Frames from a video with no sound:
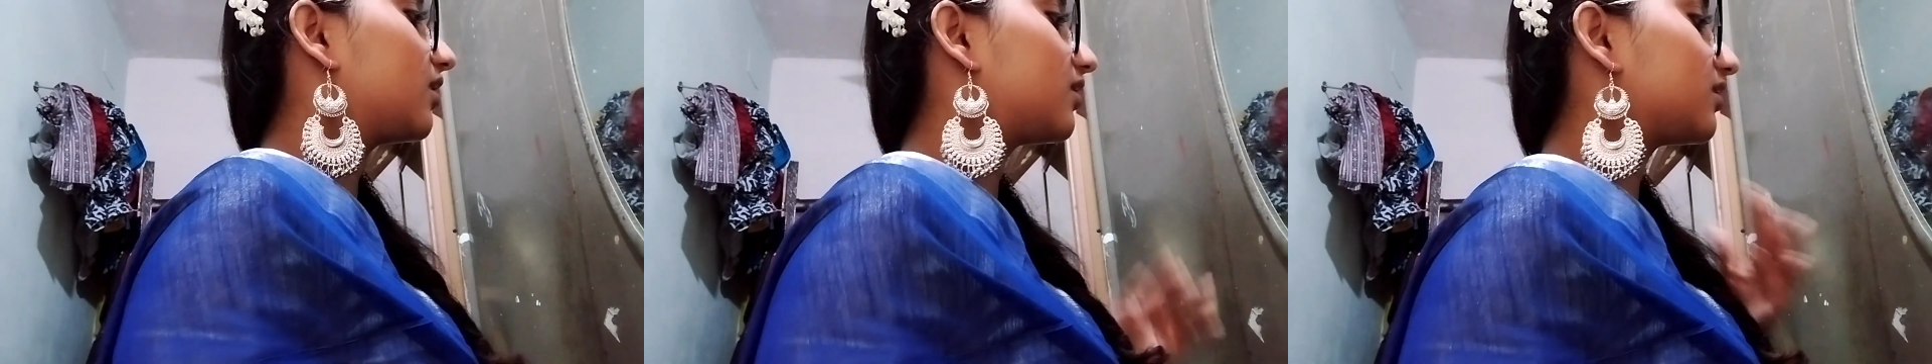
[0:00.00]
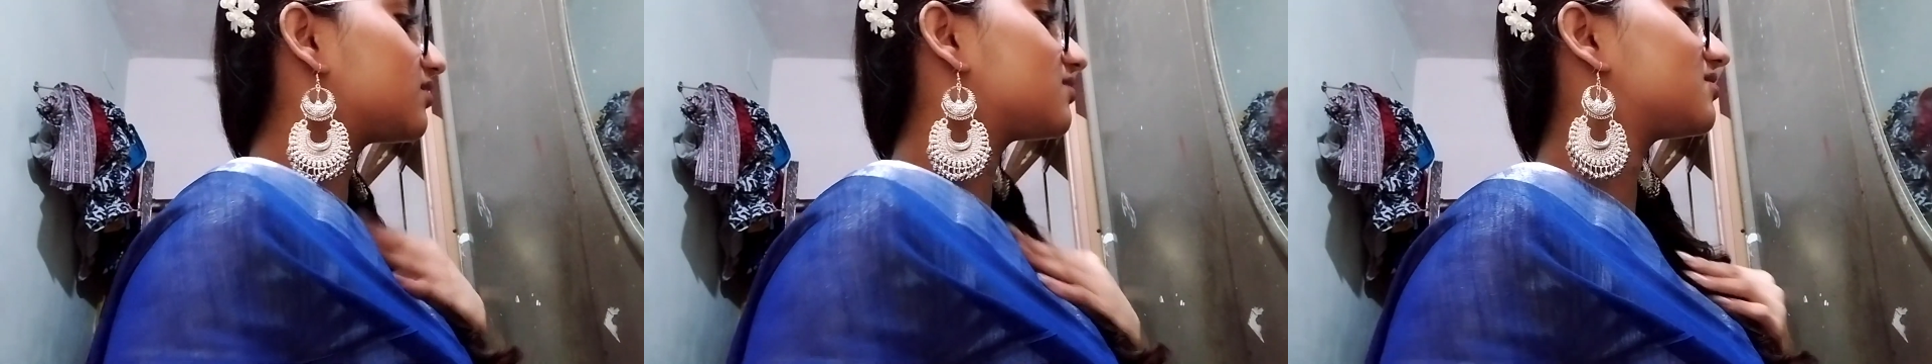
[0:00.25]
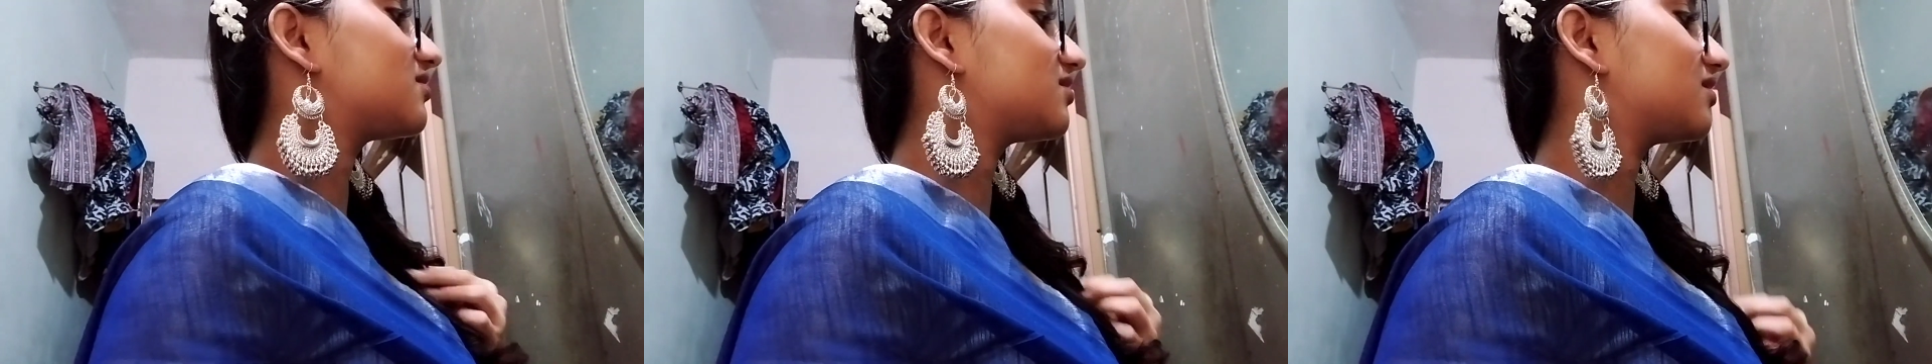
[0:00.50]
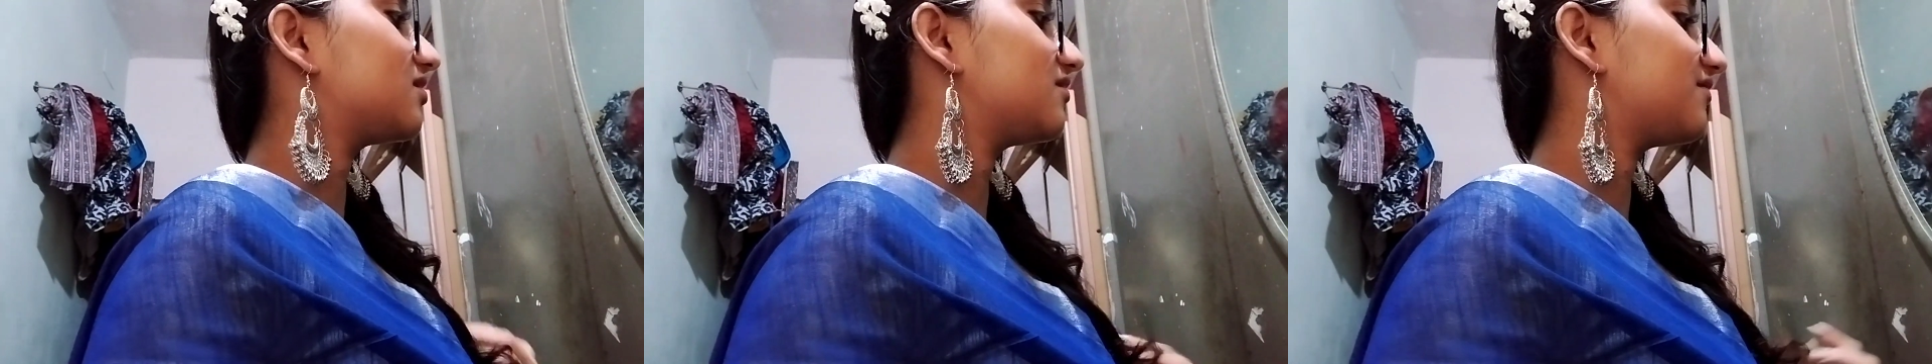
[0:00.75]
It is
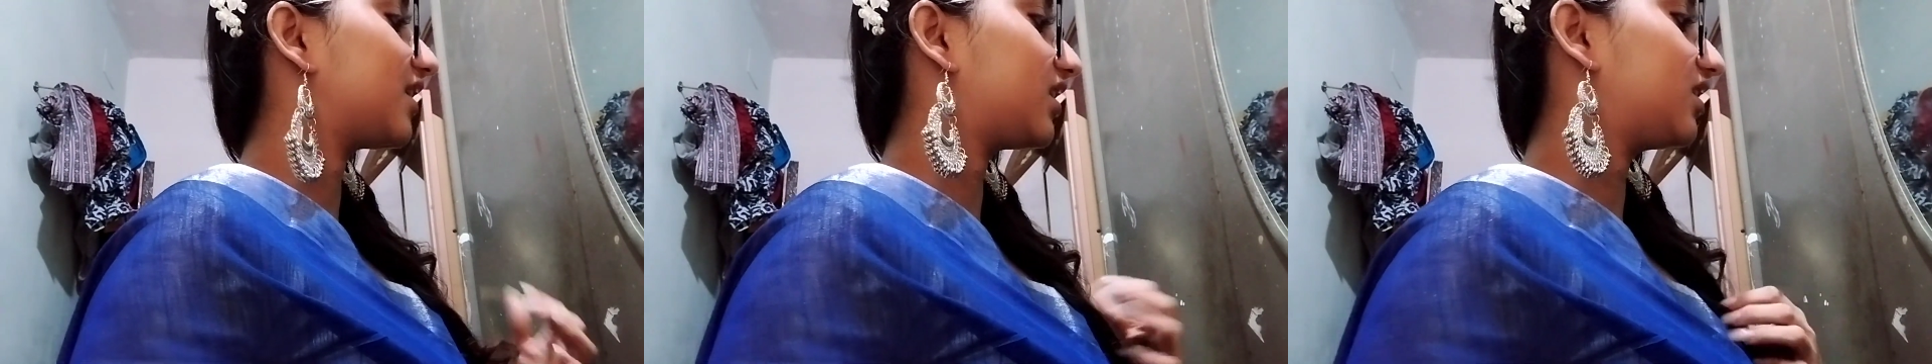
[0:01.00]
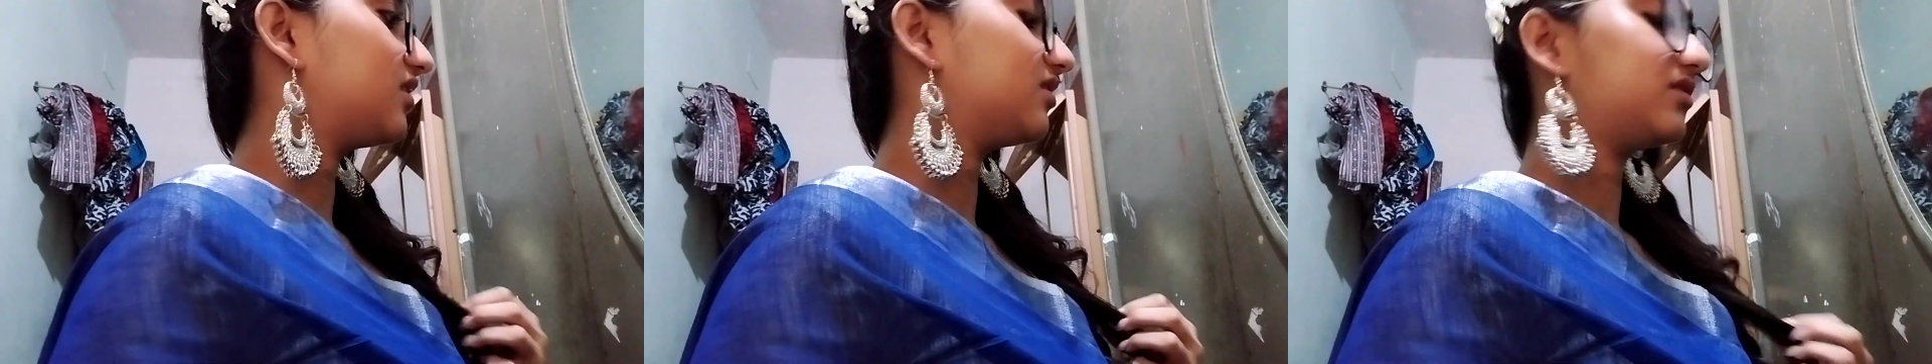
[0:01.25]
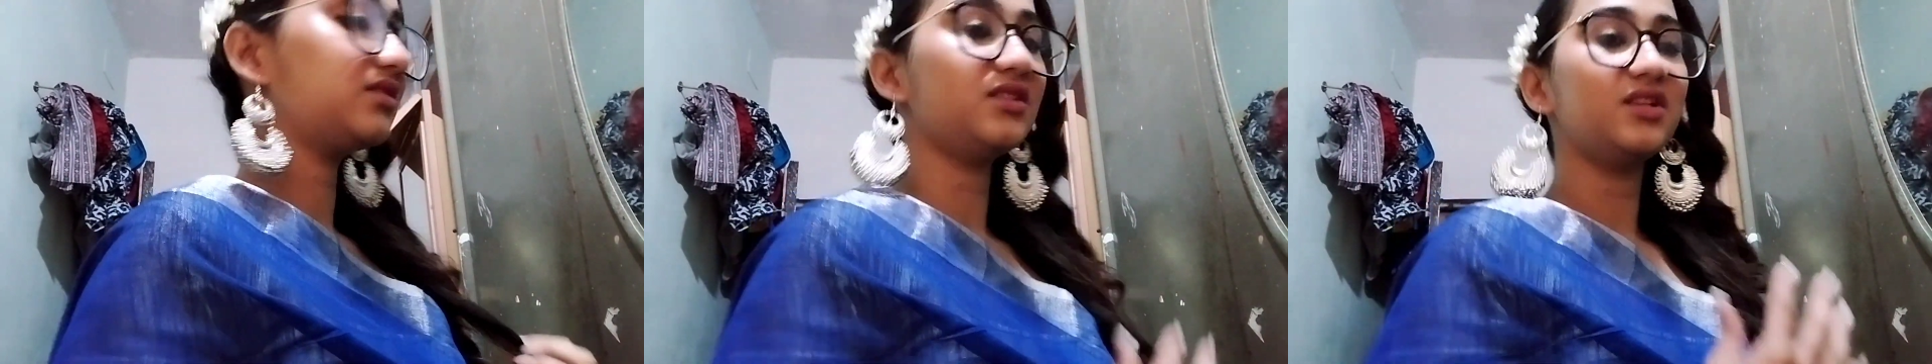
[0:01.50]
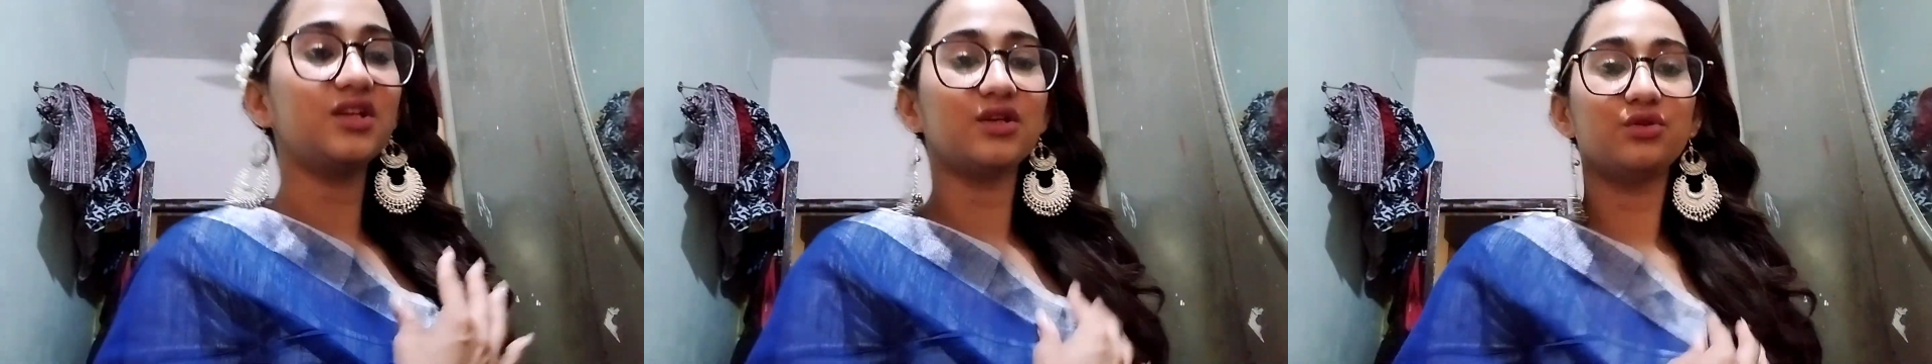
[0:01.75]
still very
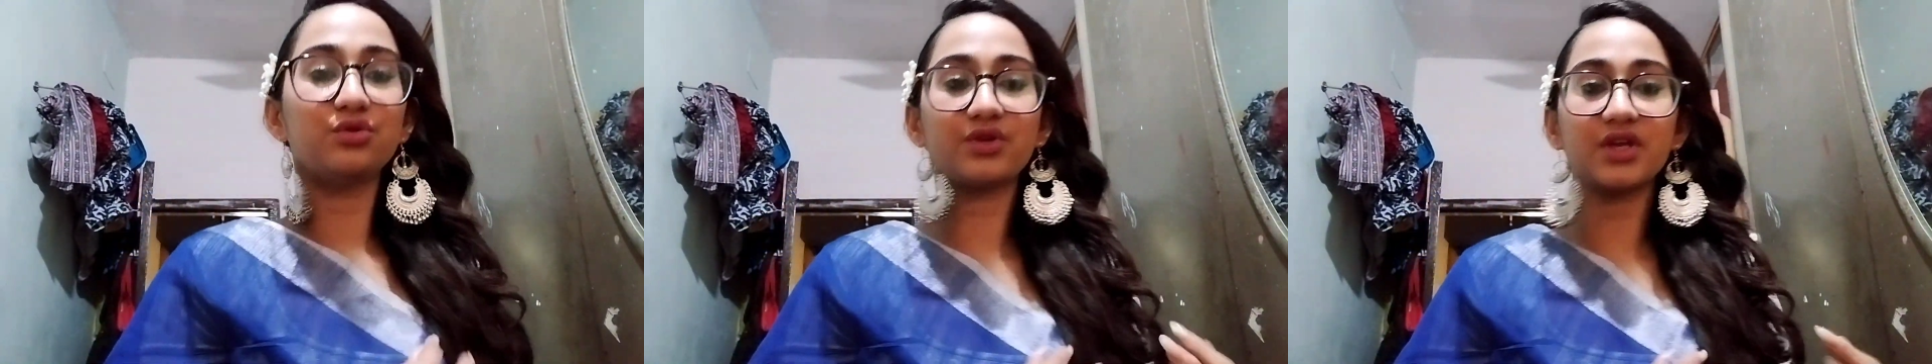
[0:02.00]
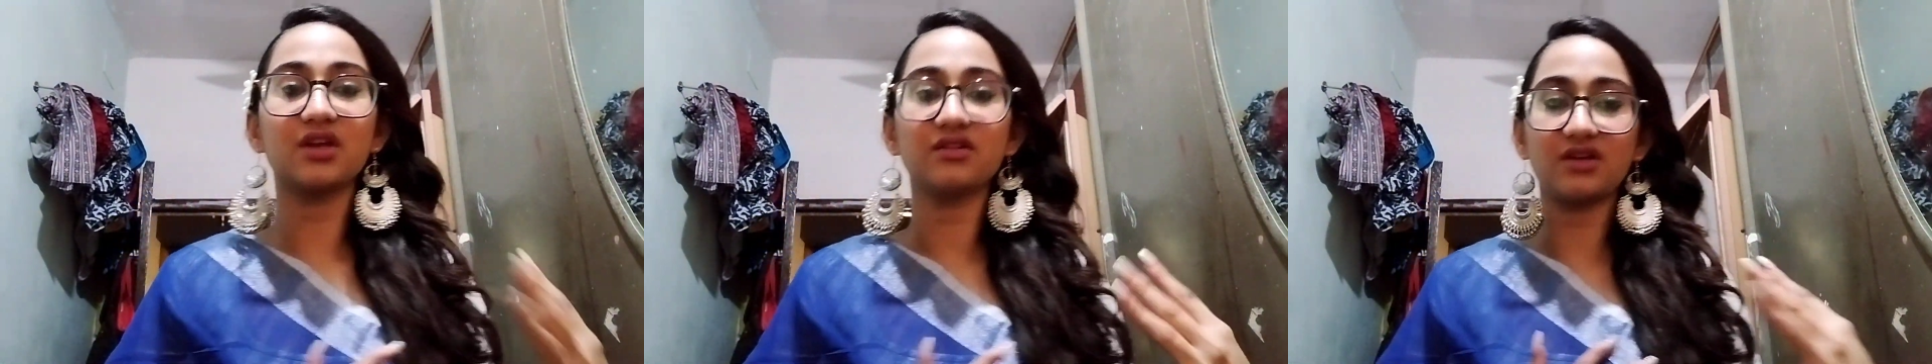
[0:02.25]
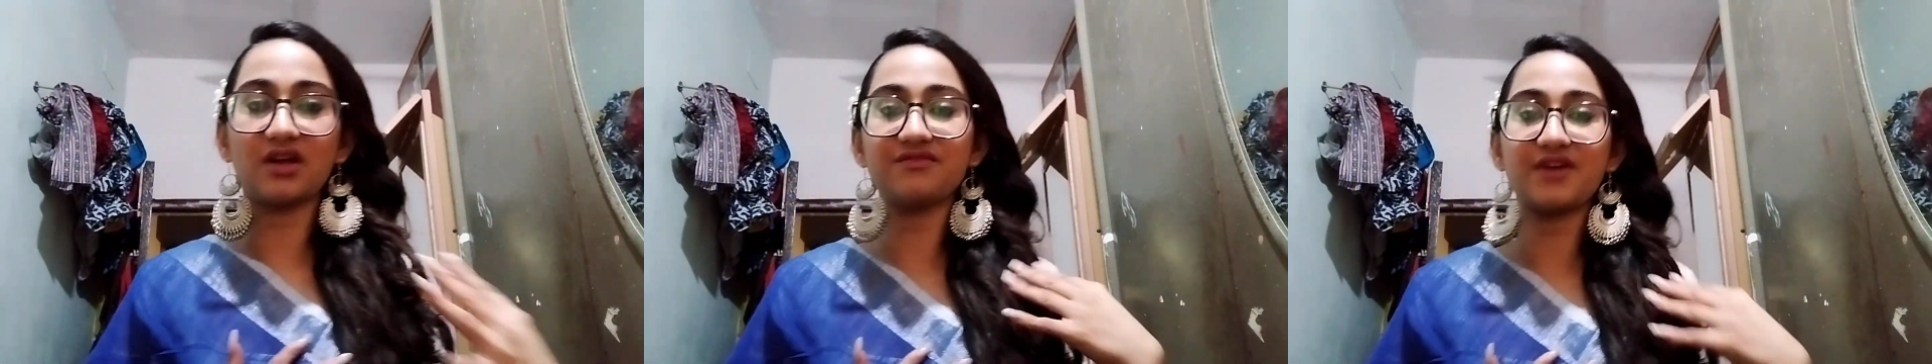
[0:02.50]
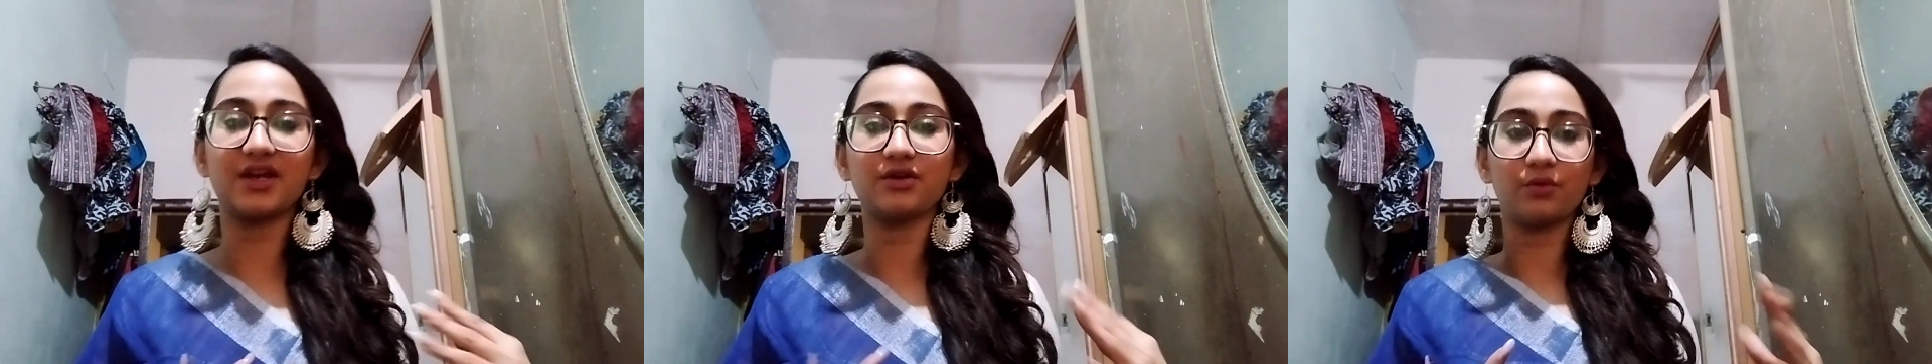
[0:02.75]
looking rough,
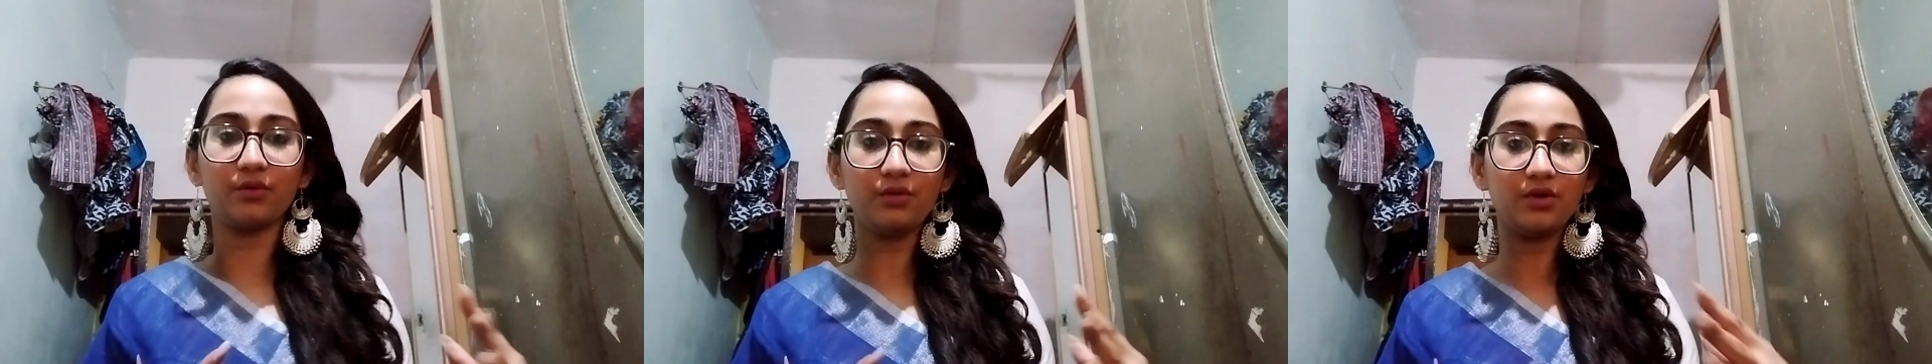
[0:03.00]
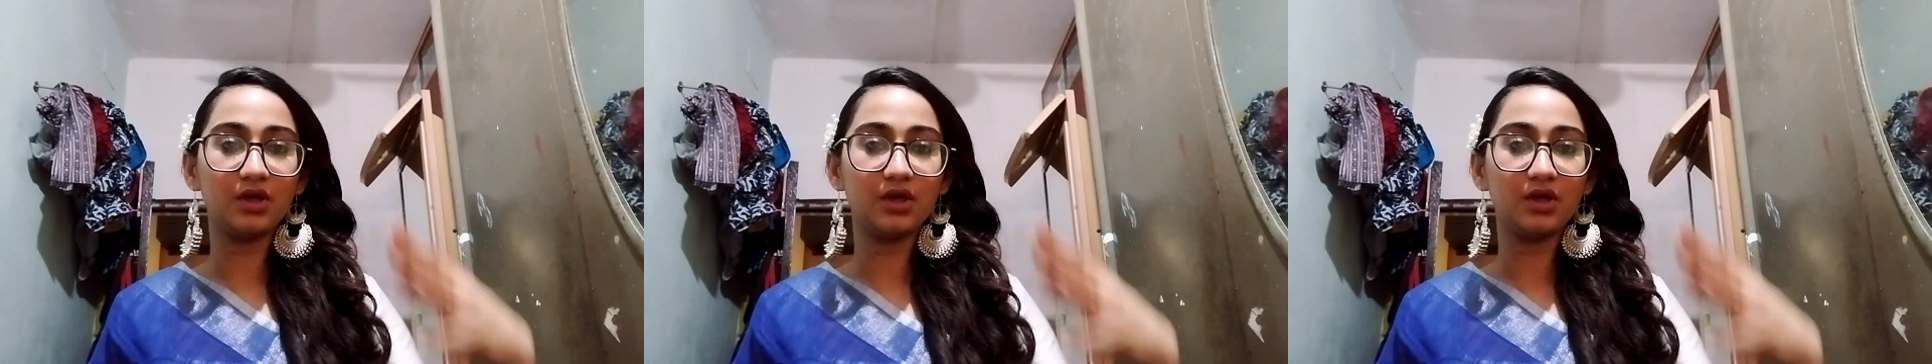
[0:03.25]
I know,